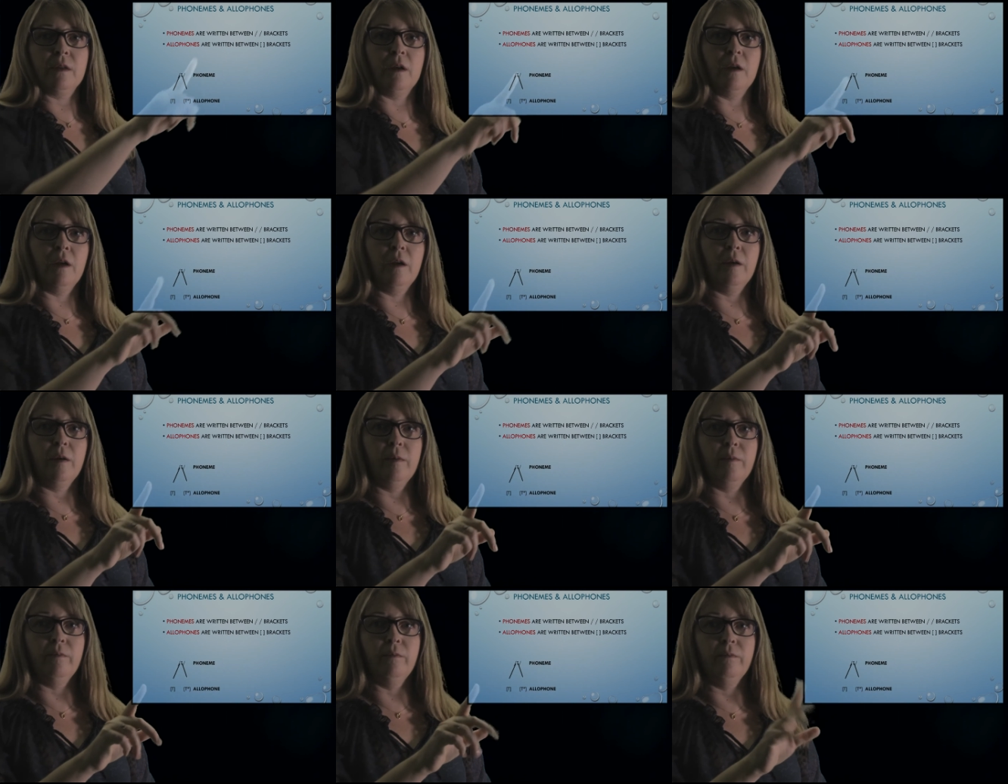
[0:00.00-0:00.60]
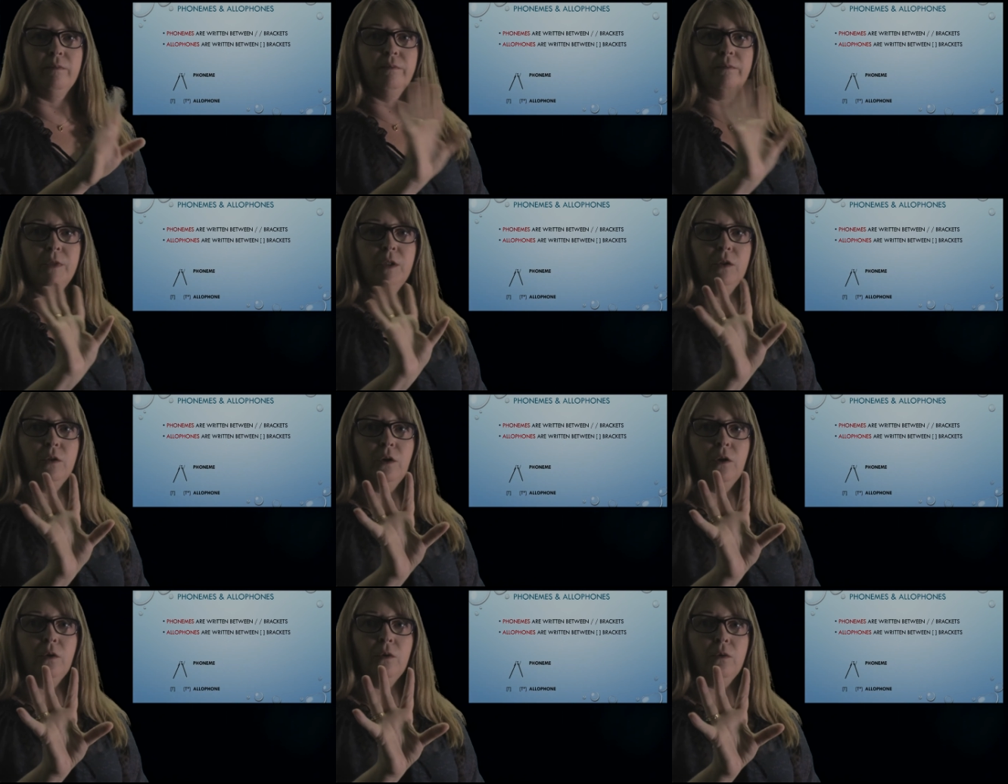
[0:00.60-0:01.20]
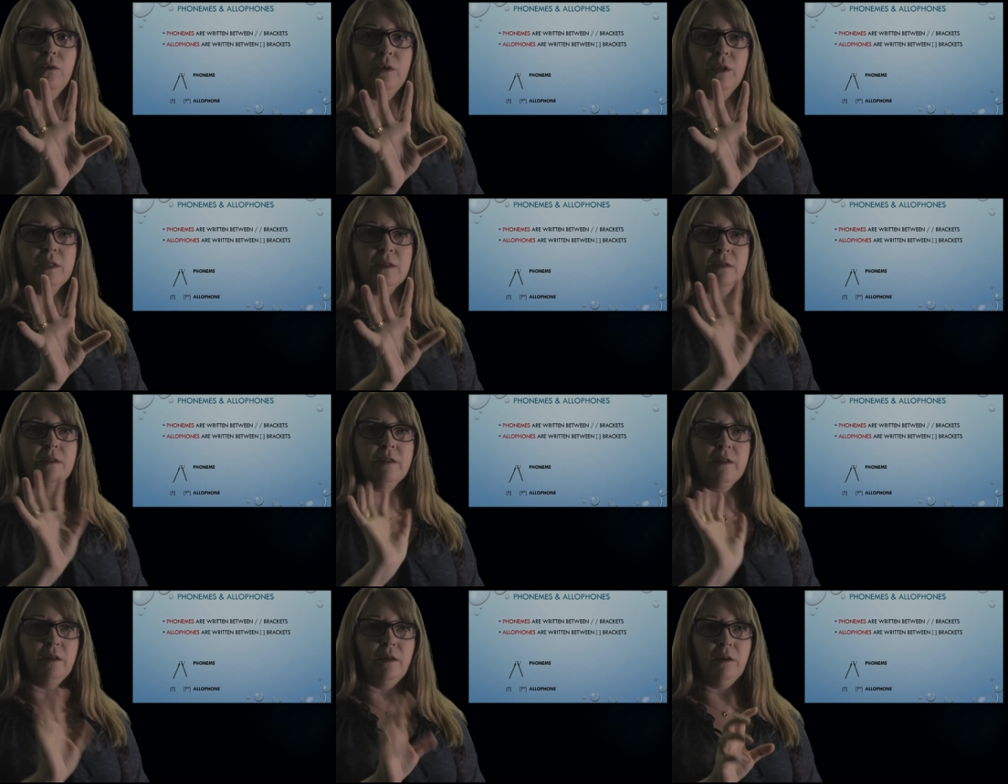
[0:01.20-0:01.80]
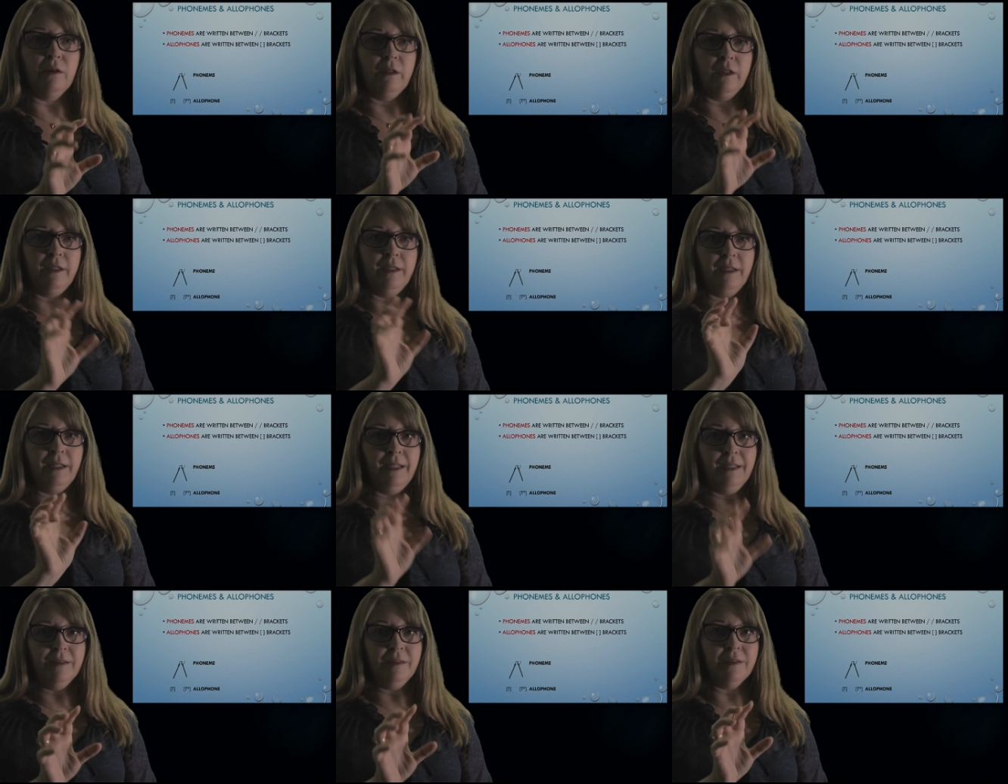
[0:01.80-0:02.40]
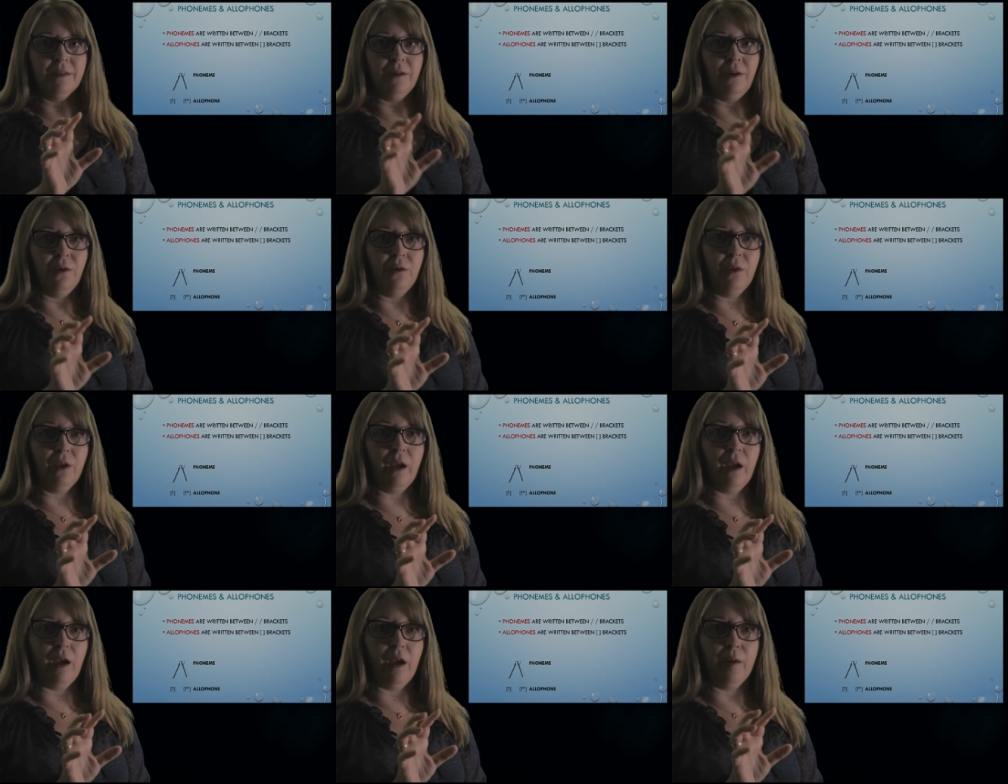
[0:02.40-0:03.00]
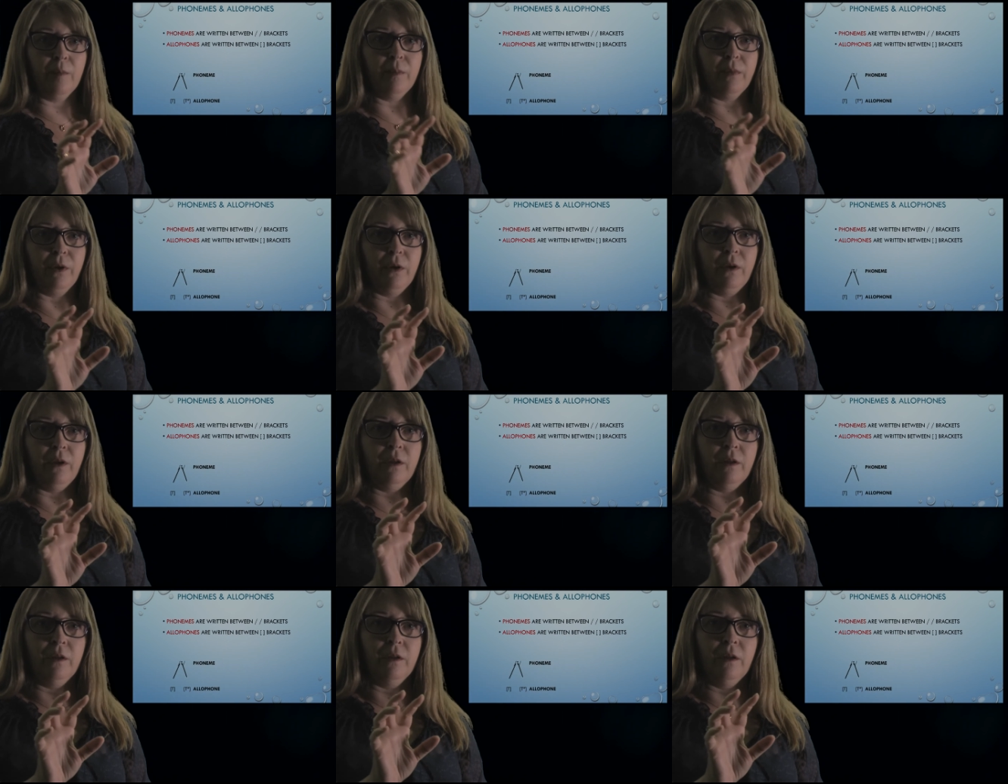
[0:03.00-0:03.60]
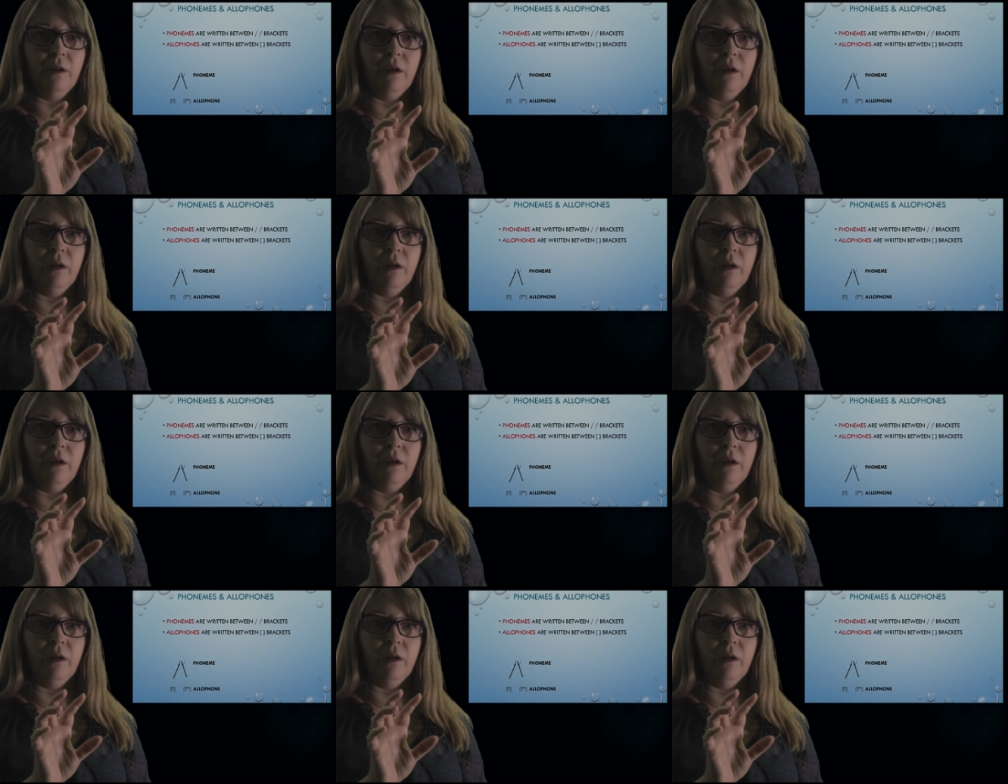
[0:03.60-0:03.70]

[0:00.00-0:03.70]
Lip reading: You don't necessarily need to know that, but